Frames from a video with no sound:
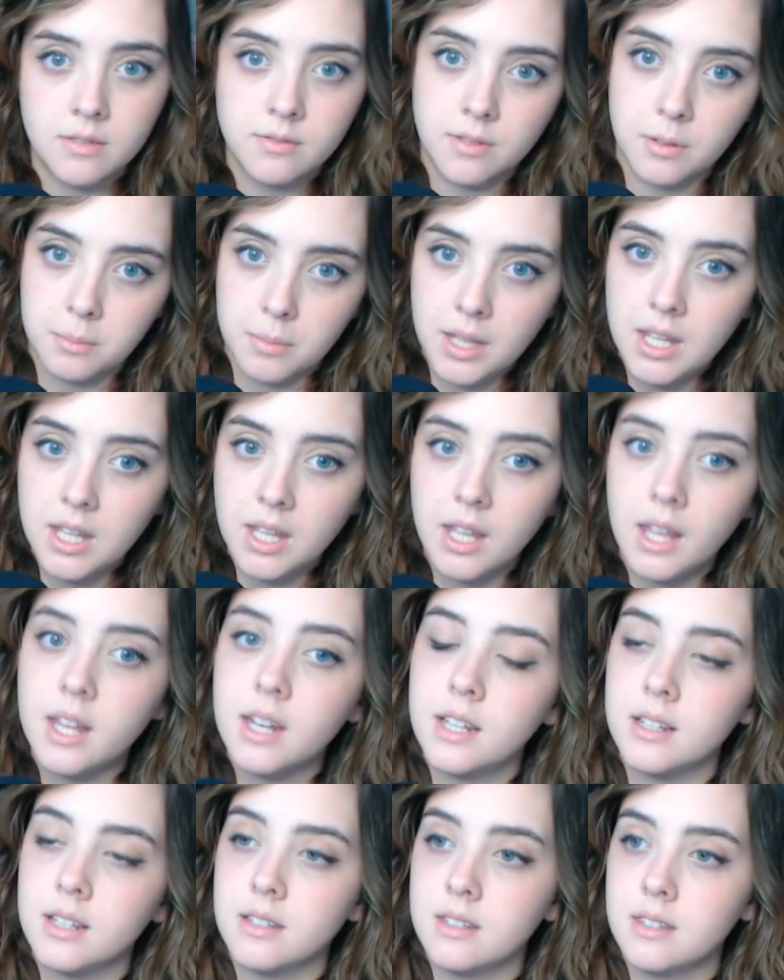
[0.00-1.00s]
For me, it
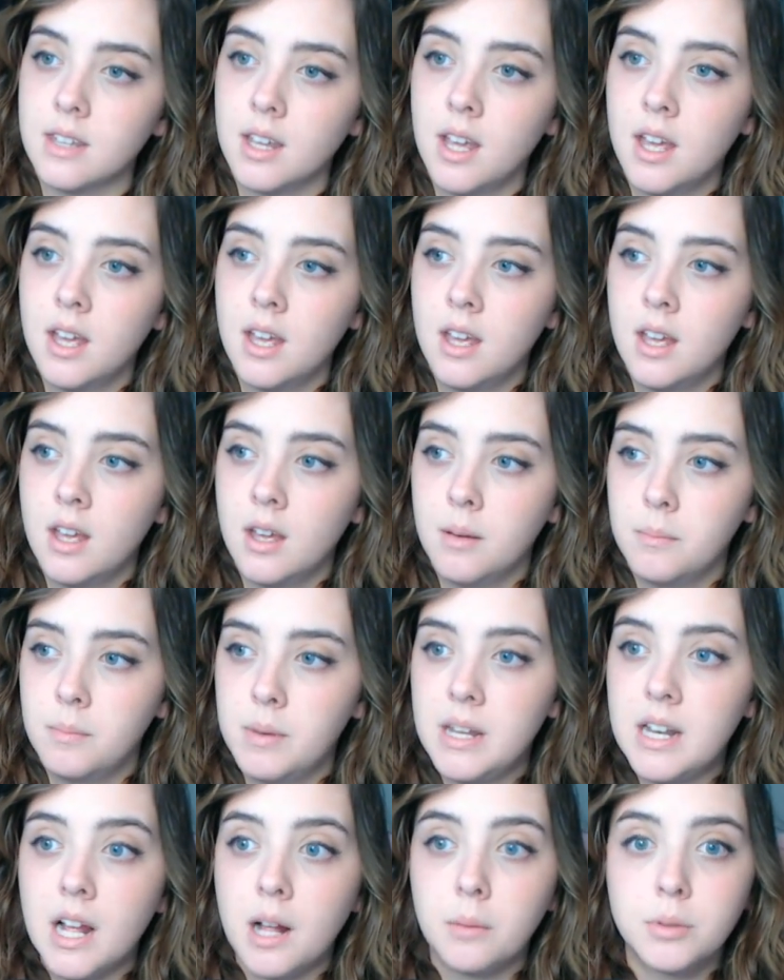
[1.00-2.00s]
is
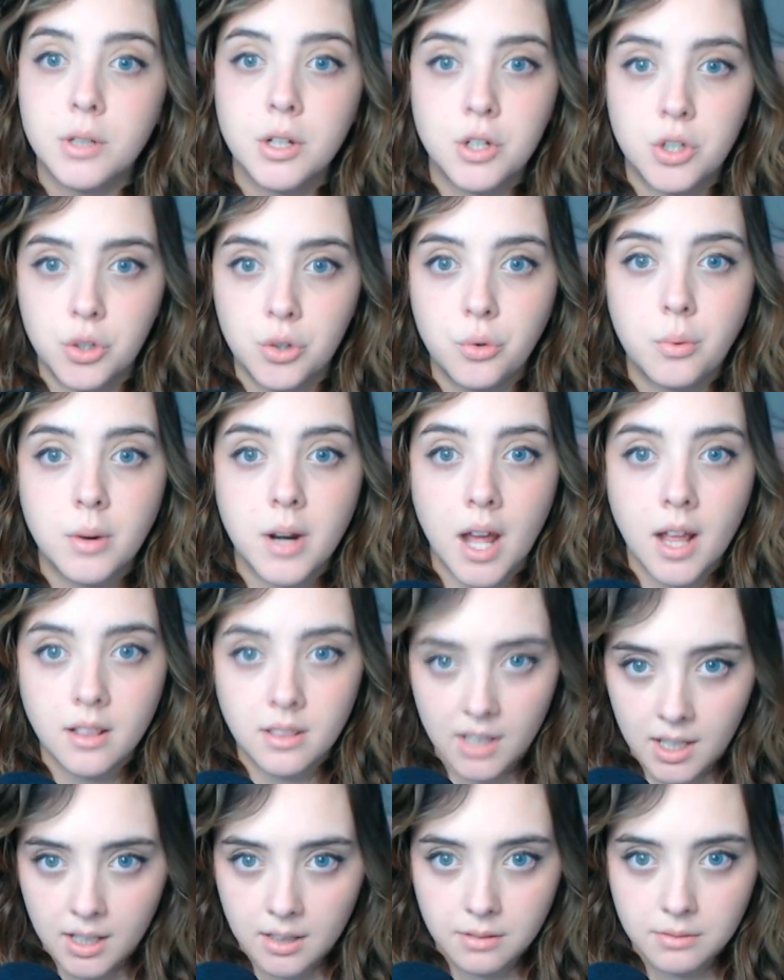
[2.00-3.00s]
being able to do what I
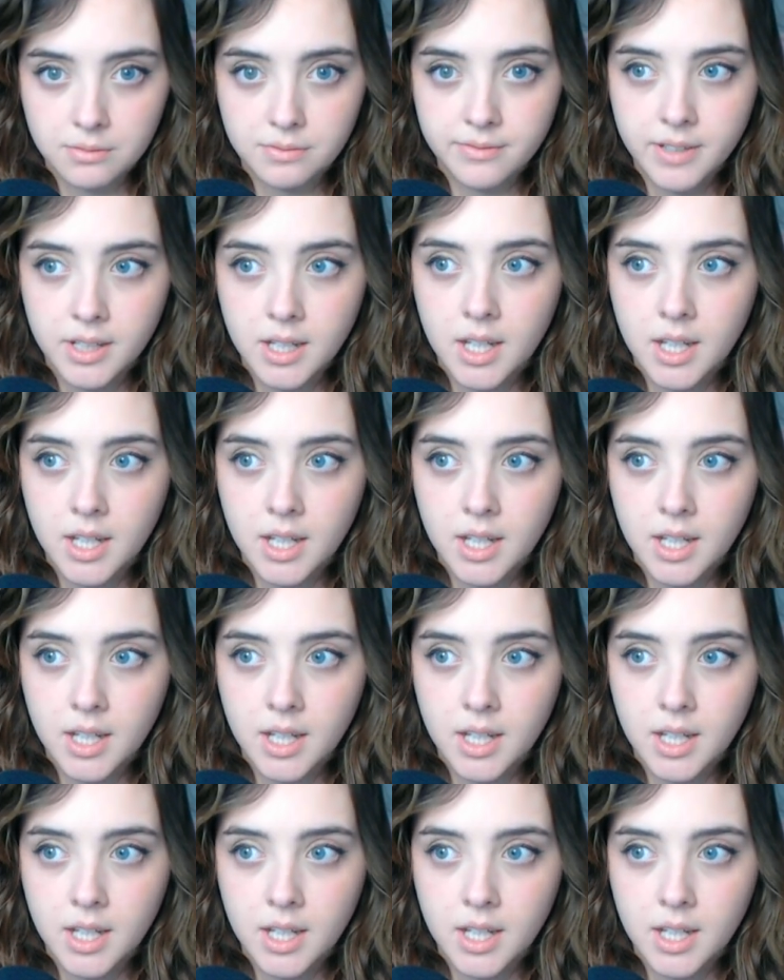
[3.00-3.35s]
love,